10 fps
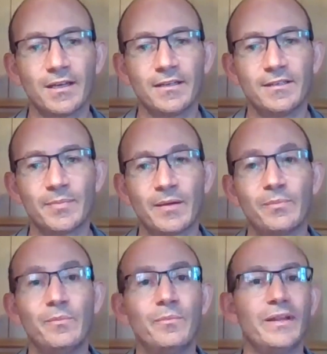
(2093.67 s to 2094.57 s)
is by
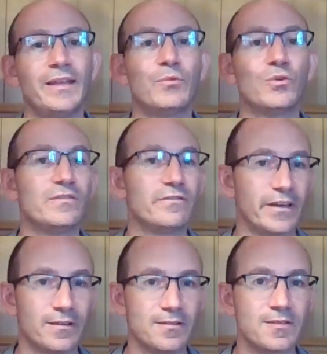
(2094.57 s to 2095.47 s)
playing more
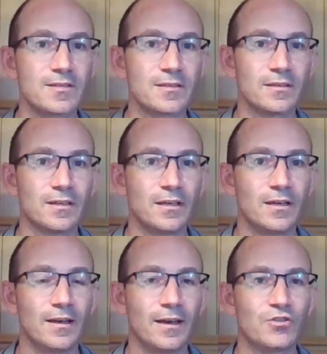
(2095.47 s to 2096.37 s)
defense
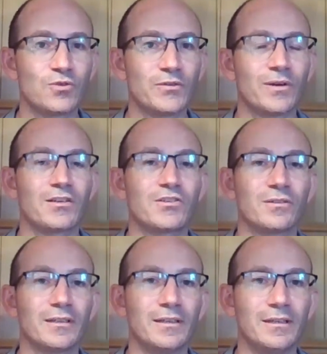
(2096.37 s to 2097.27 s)
and try to
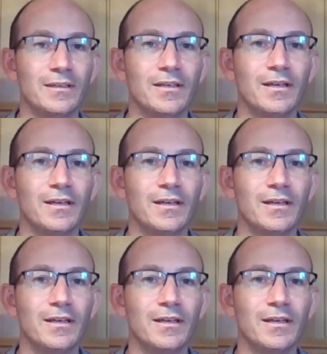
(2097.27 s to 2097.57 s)
actually